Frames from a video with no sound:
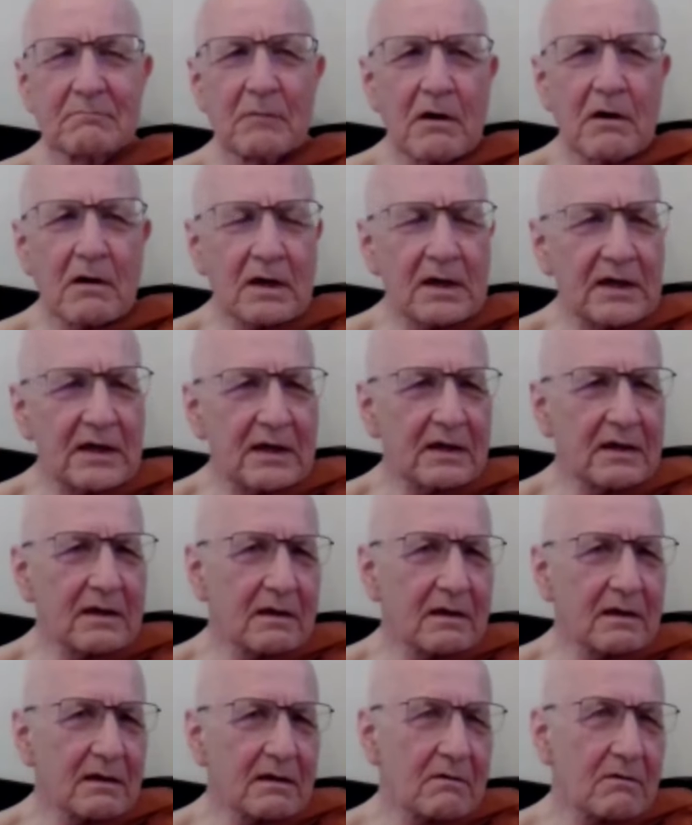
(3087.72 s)

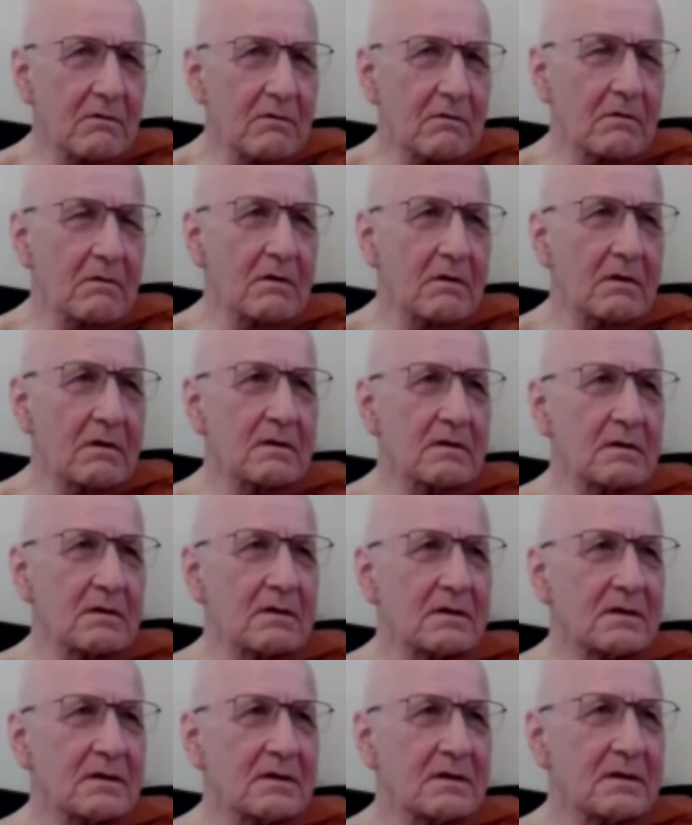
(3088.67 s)
mocking or
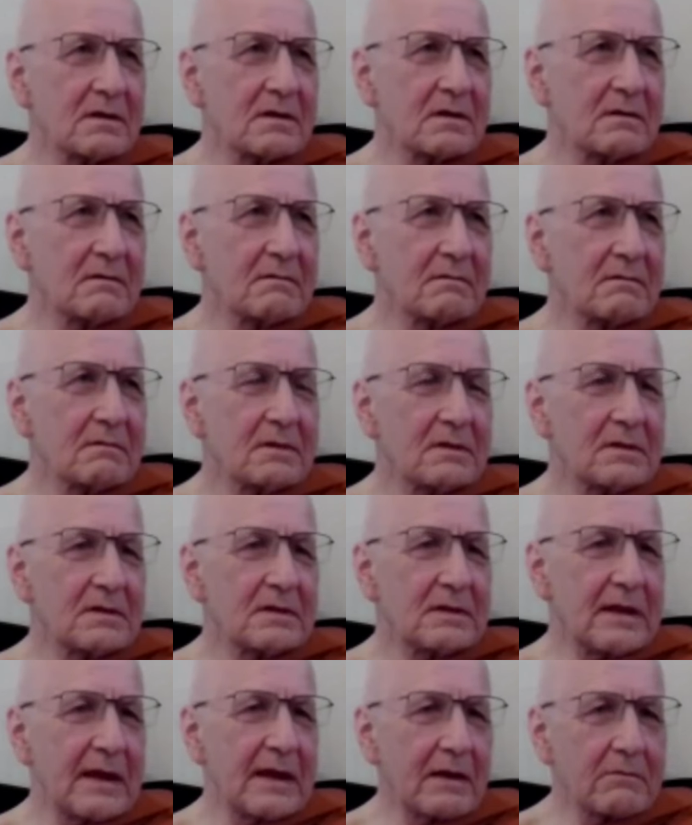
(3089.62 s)

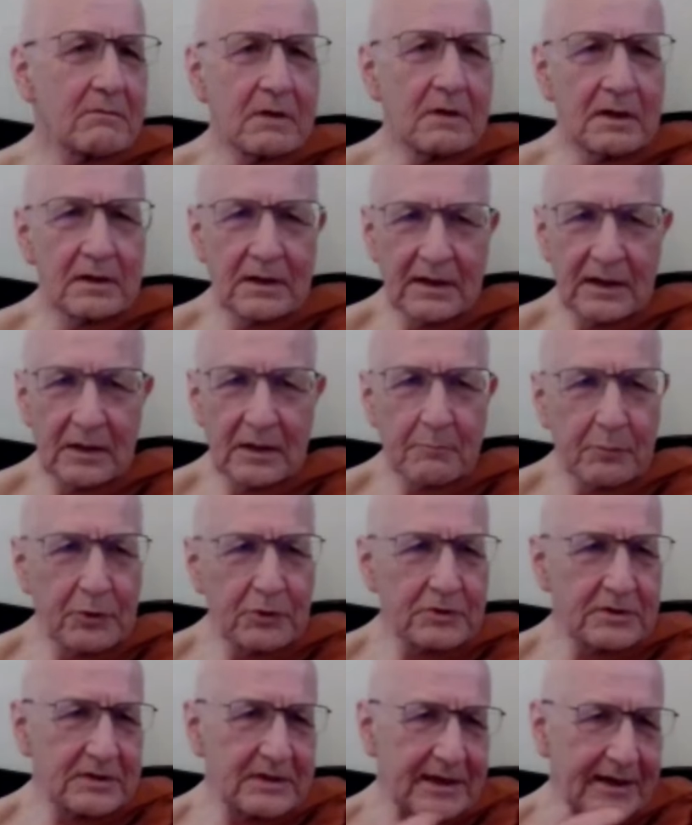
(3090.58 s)
downright like a
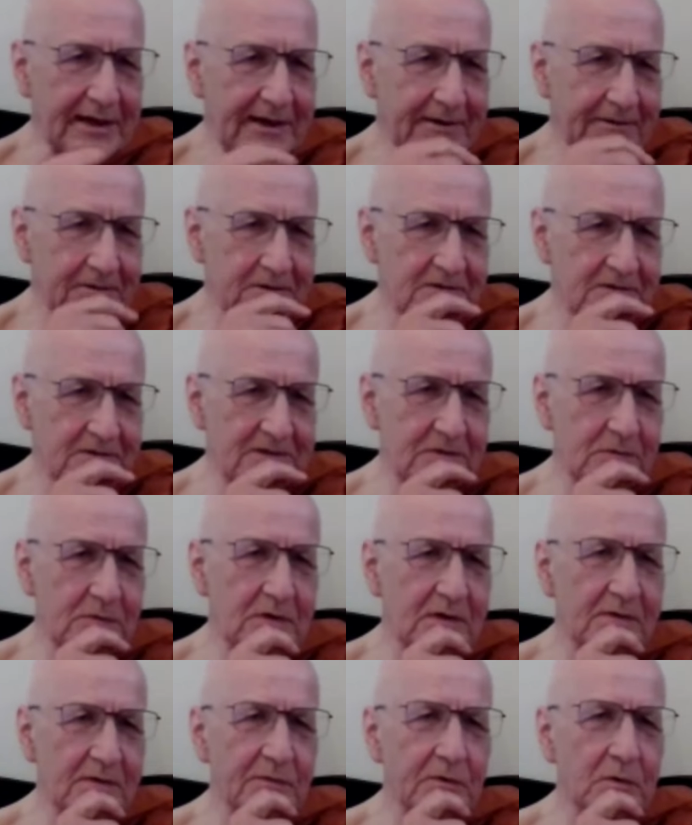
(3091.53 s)
put down and
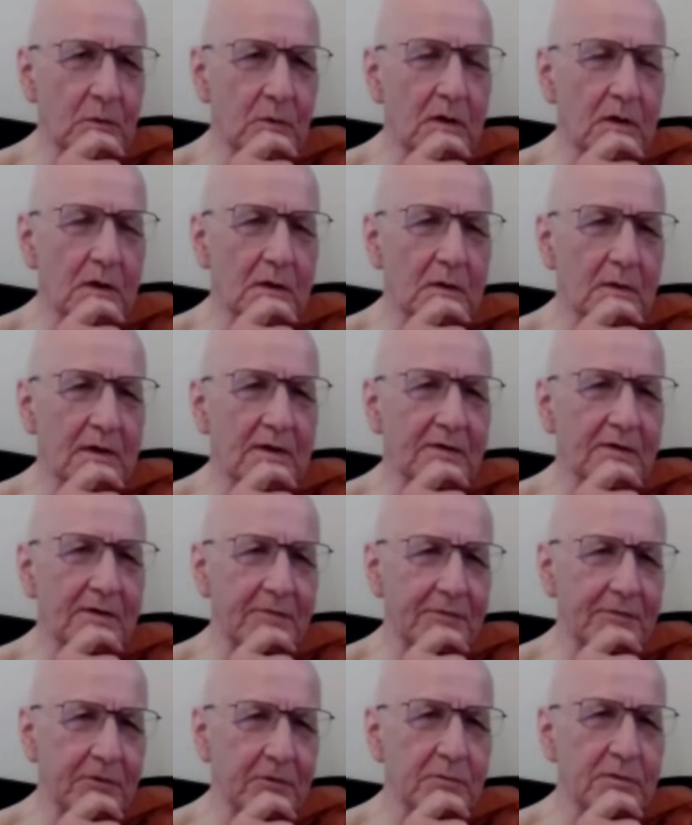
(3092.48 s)
so on. If you walk away,
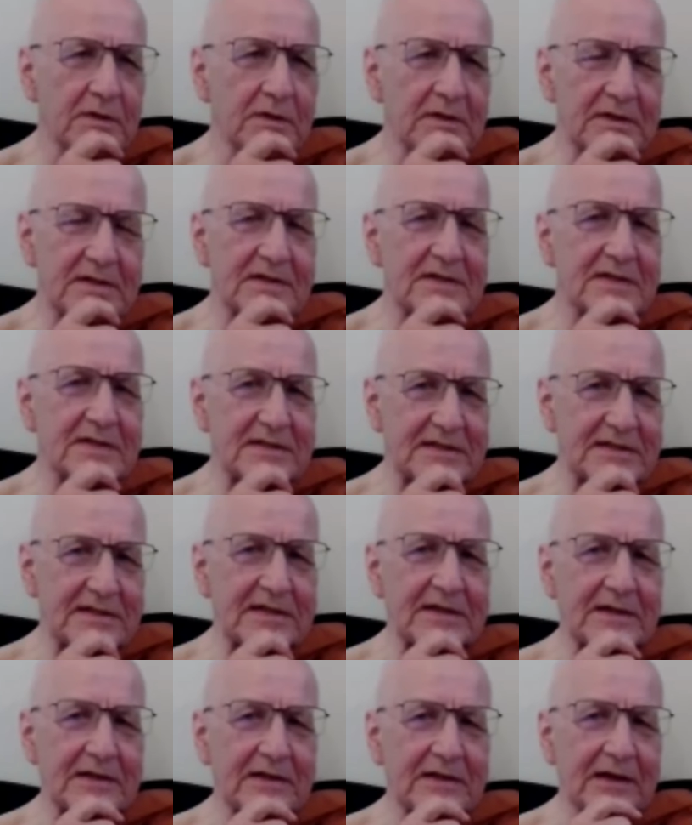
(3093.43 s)
if you're really
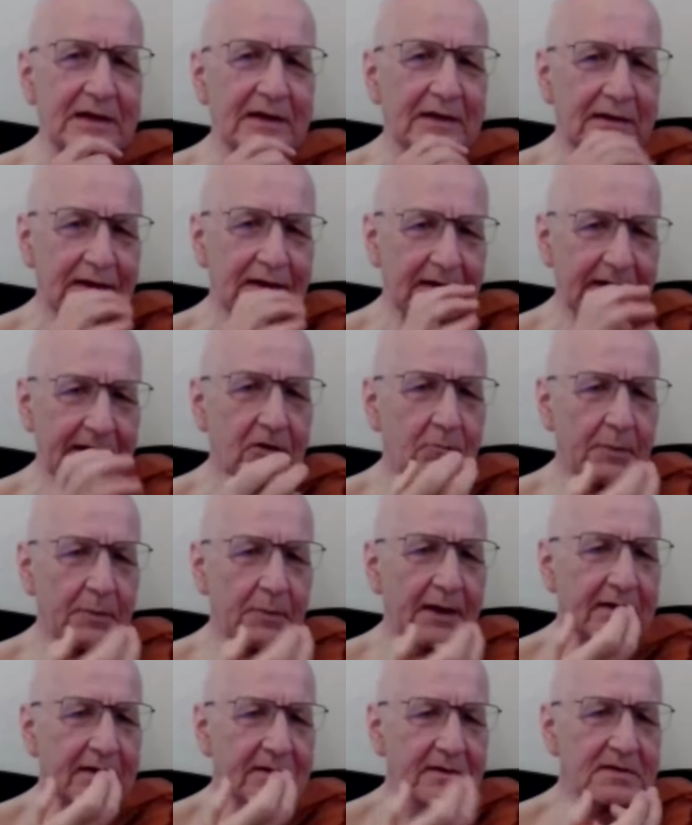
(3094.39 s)
sincere, and I go
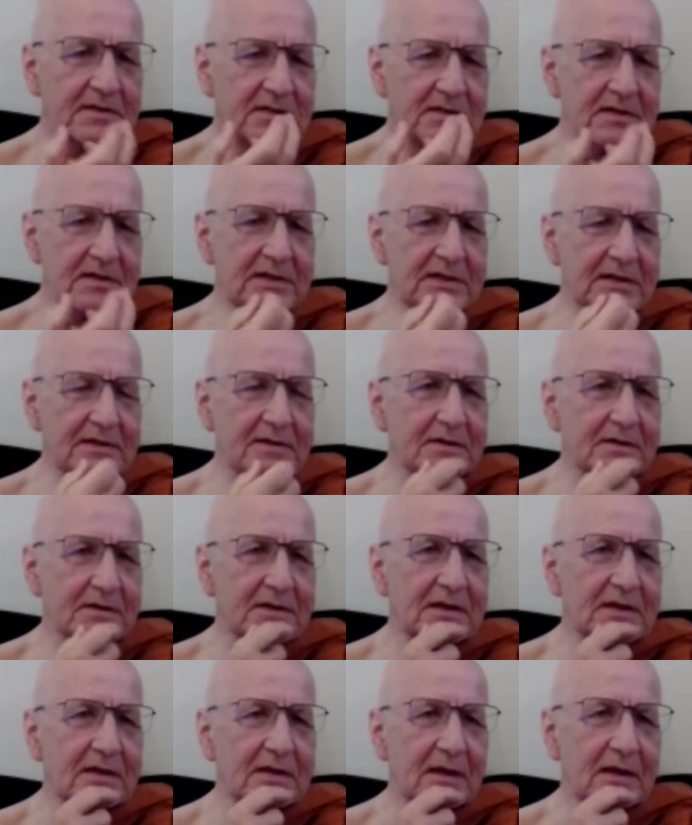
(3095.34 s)
back to
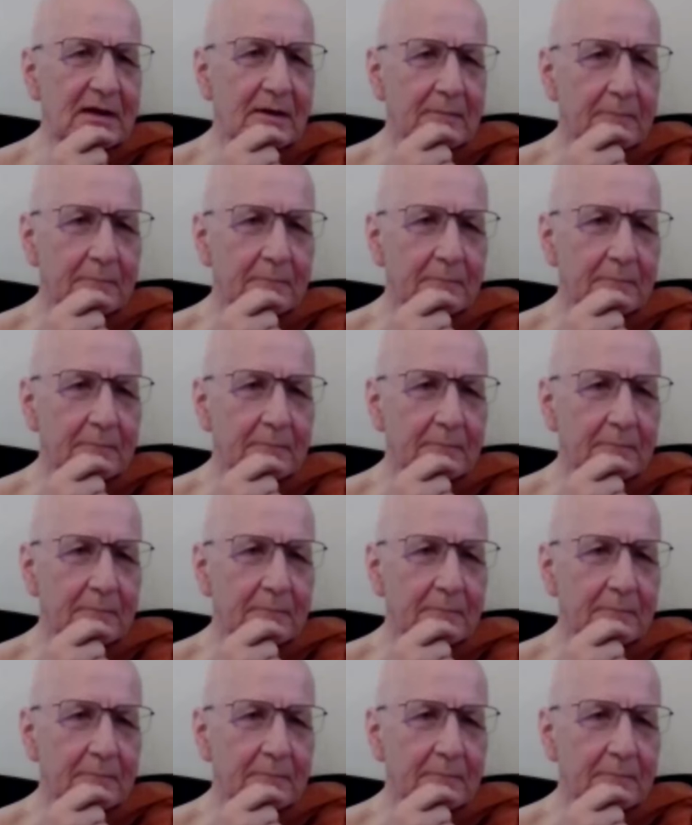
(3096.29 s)
sincerity,